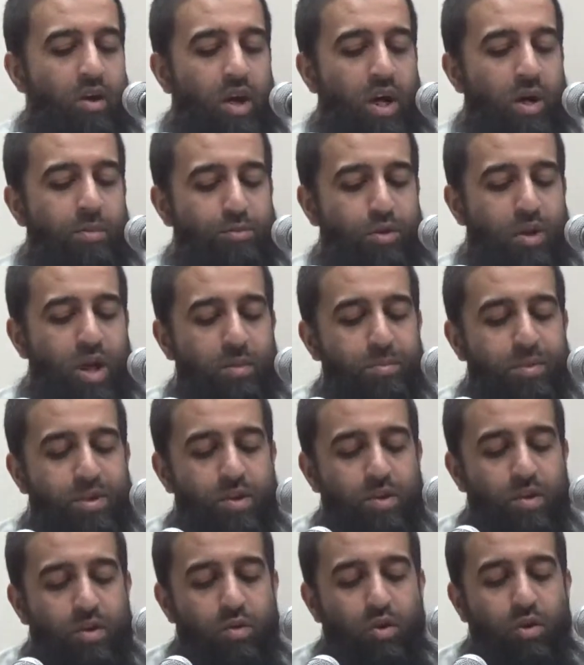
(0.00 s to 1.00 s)
Abdullah ibn
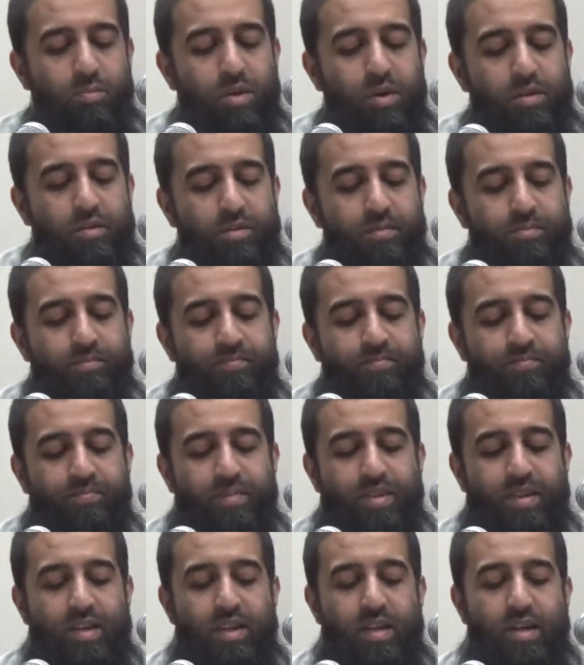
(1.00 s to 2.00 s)
Umar,
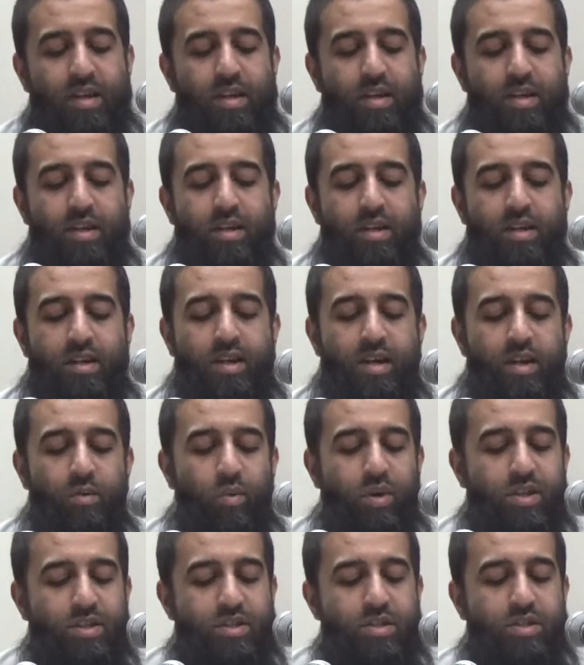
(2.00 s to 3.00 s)
he
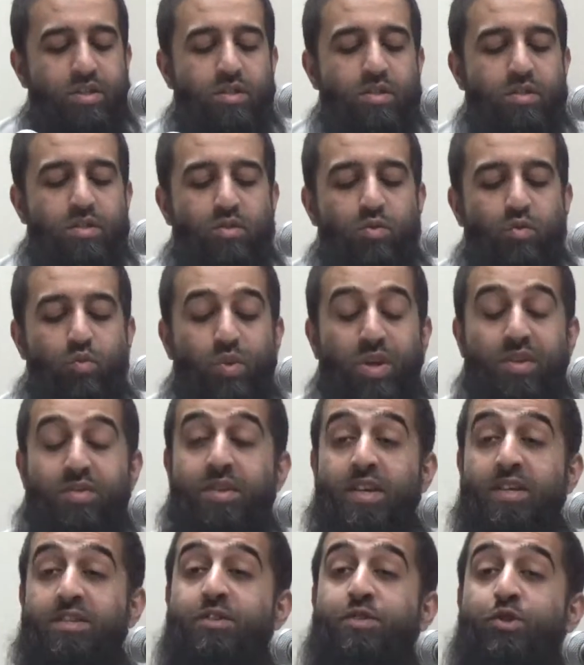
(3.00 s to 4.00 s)
was
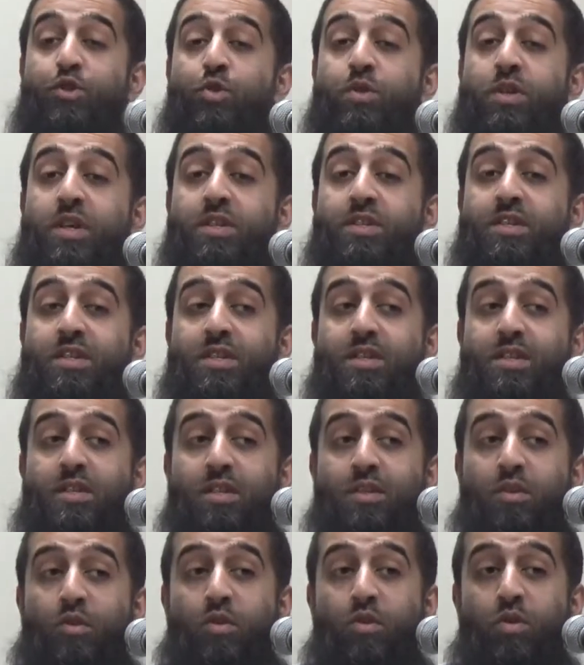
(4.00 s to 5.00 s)
with his student
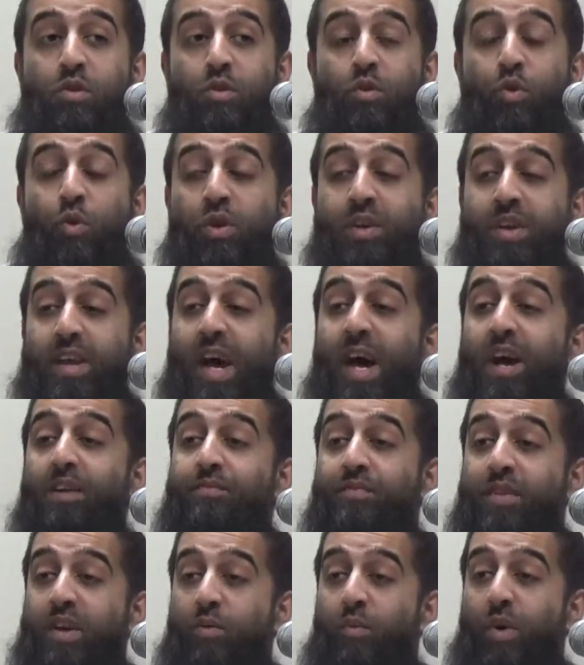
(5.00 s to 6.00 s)
called
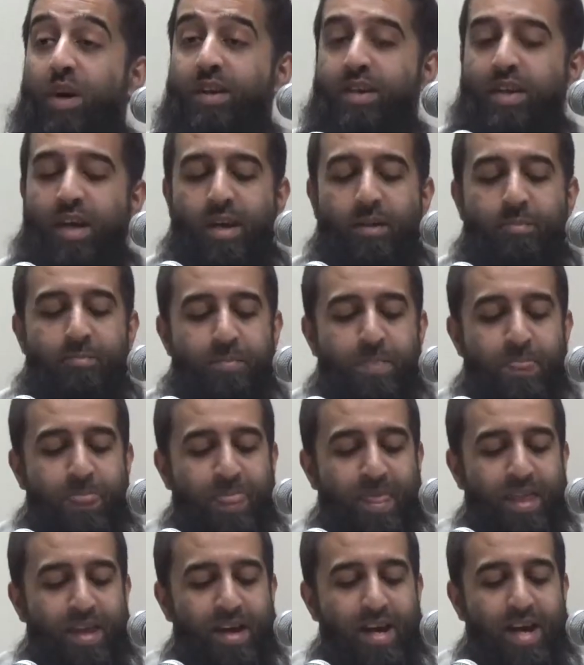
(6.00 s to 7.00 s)
Nafi one day,
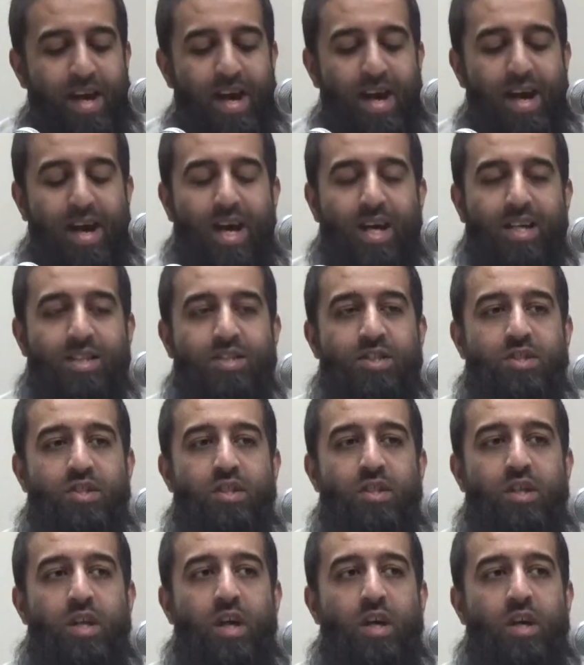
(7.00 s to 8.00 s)
and
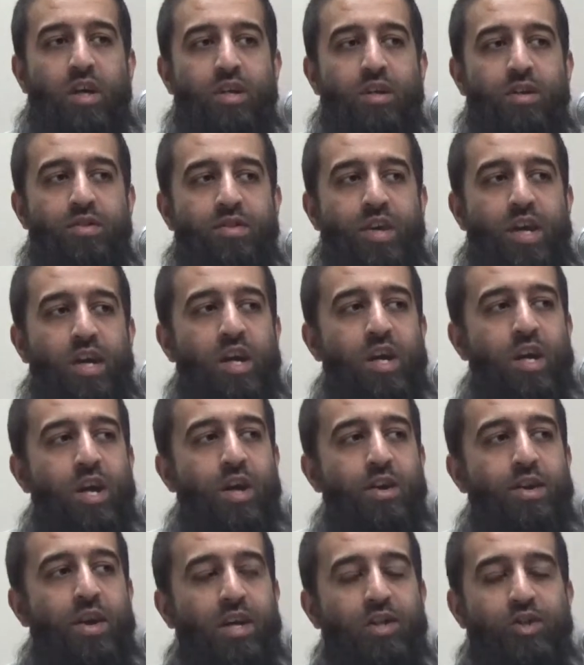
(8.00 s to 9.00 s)
they
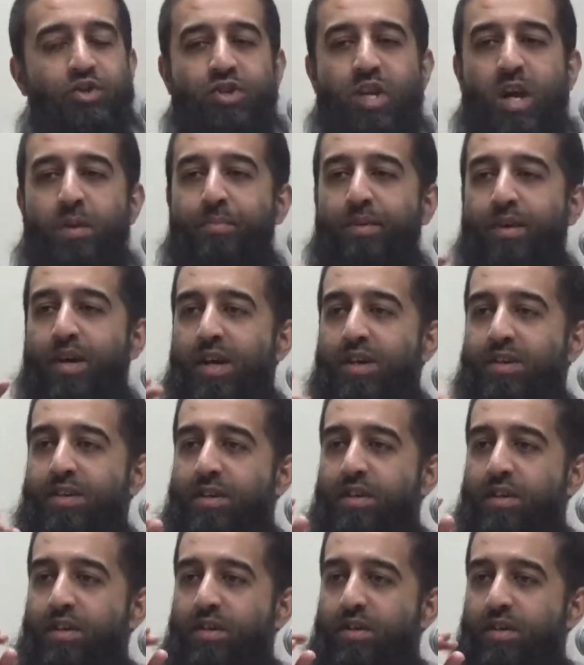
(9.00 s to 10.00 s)
heard a shepherd
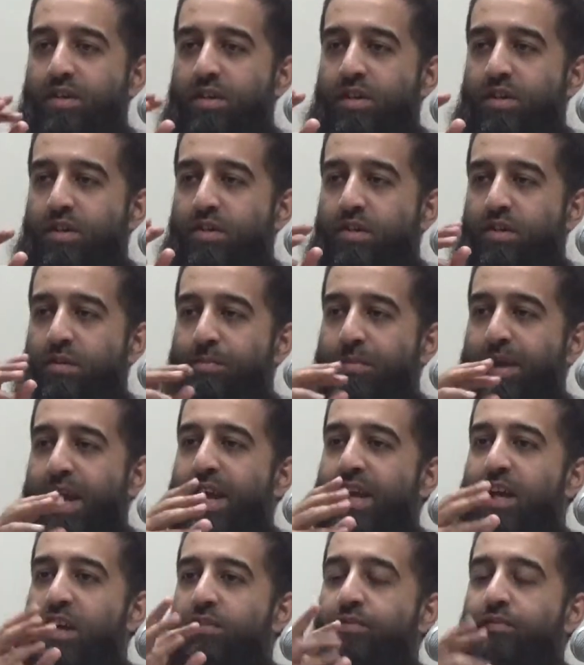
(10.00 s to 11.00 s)

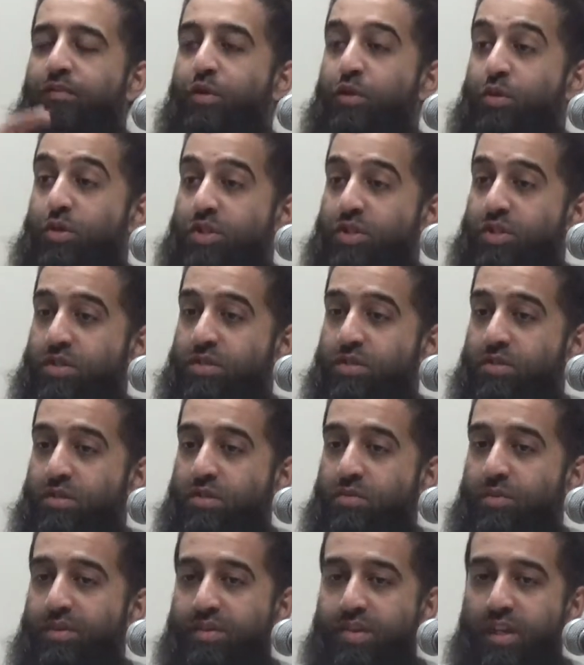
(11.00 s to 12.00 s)
playing a flute
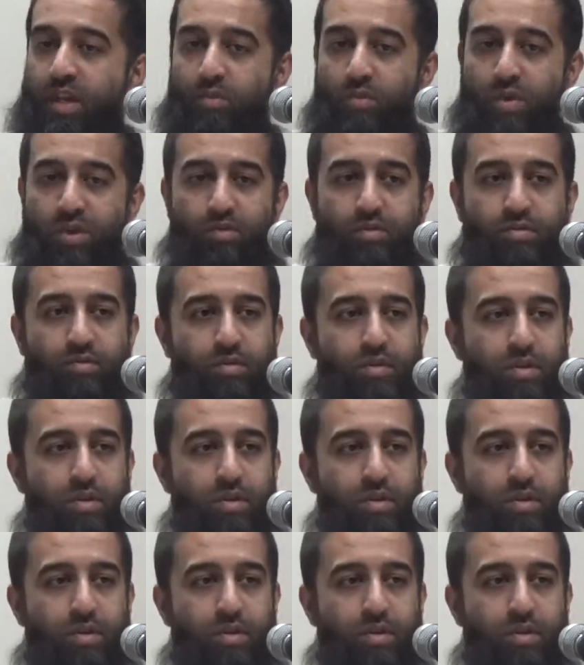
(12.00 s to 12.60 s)
when they were